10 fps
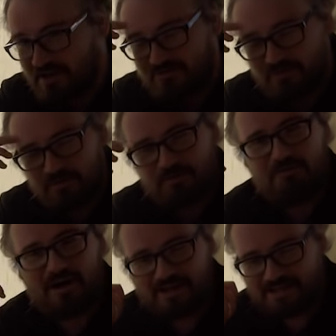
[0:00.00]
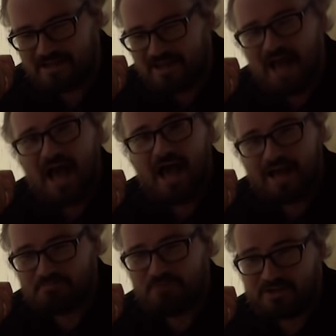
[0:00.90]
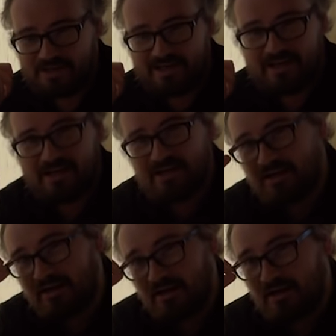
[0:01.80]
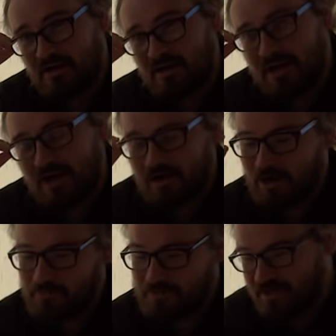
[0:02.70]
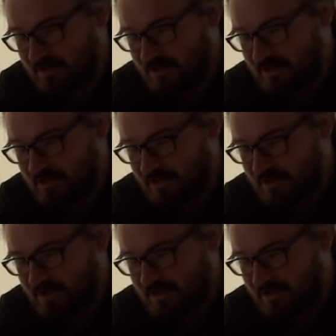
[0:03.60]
for both mind and body. Now, I hope in